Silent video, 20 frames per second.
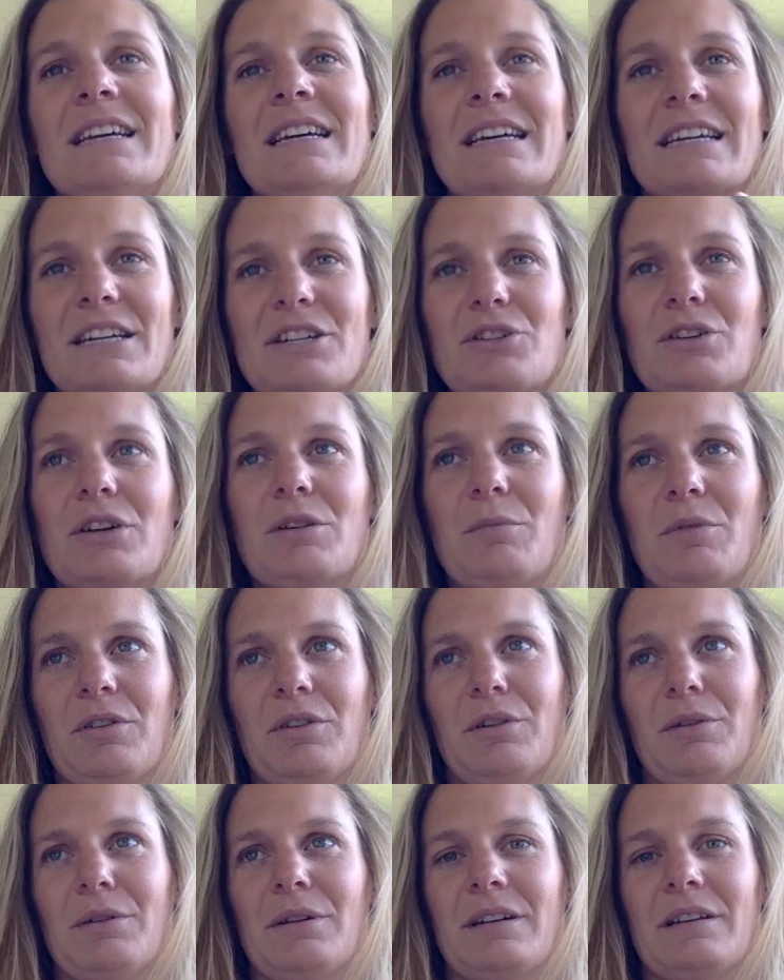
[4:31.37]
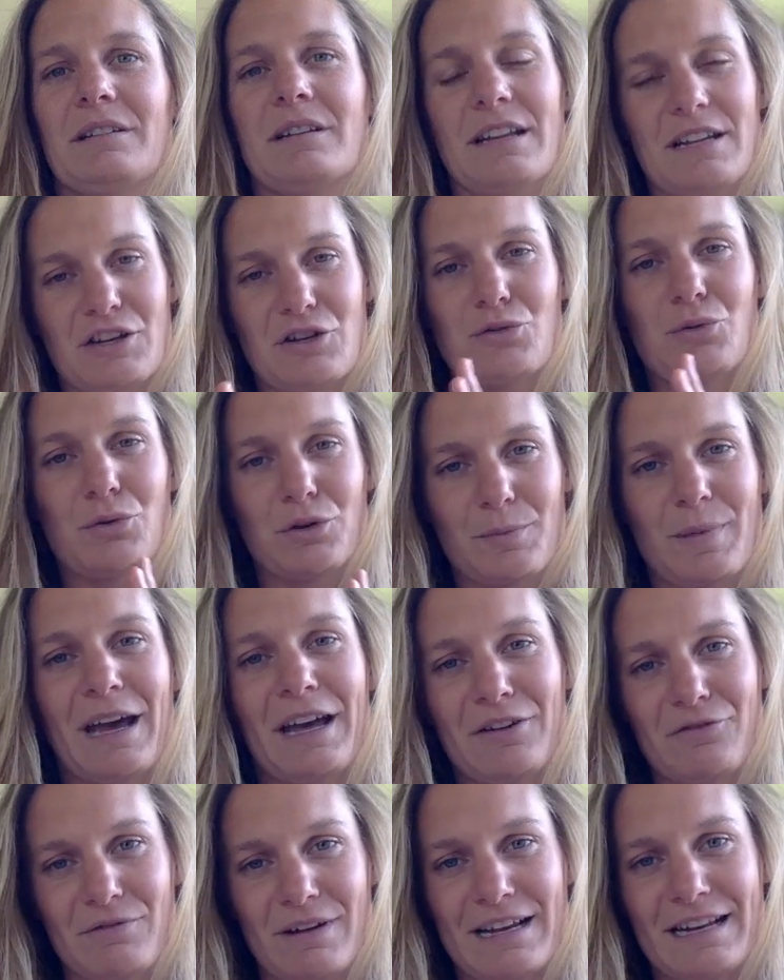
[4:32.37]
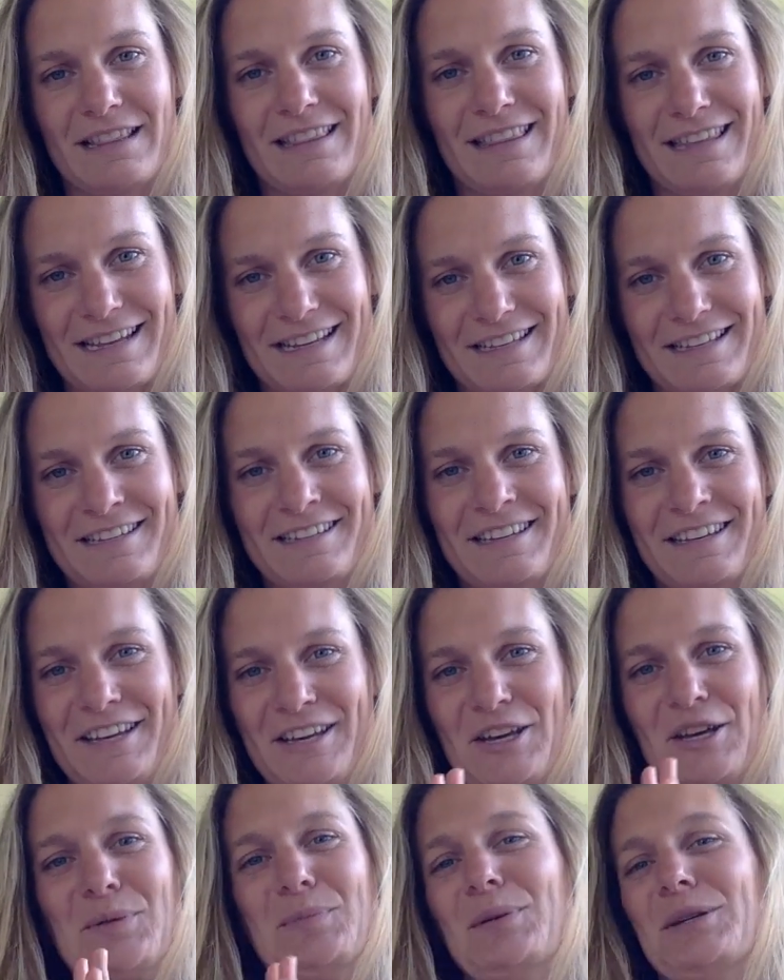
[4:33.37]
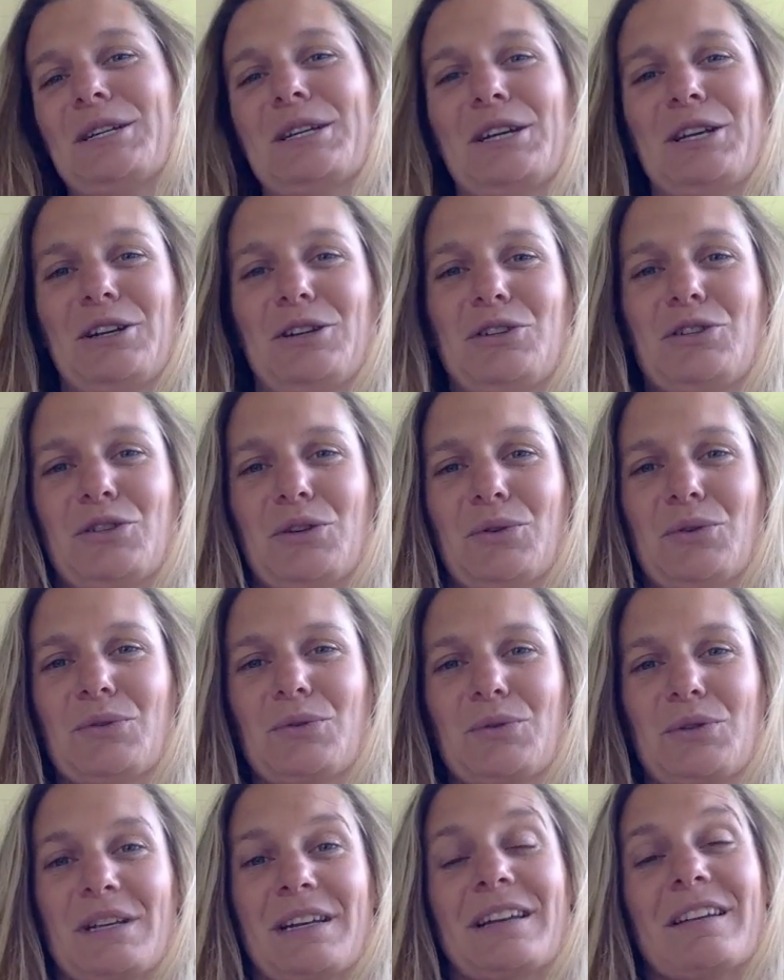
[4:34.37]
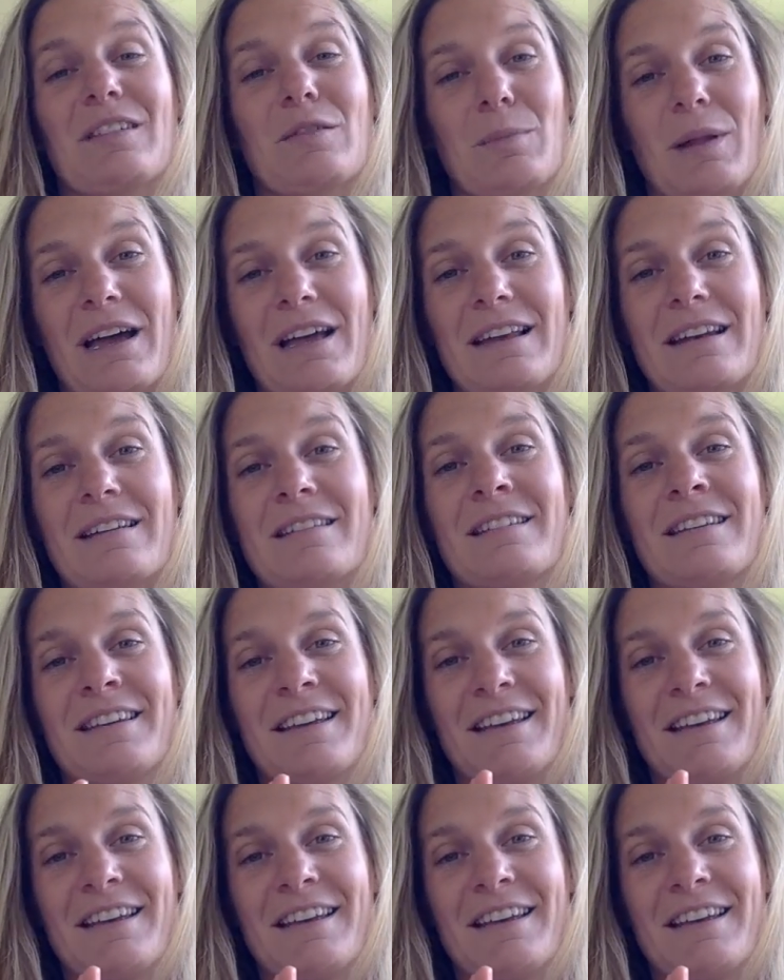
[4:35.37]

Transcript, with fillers: And I took them through and, and taught them how to read these particular tools and explained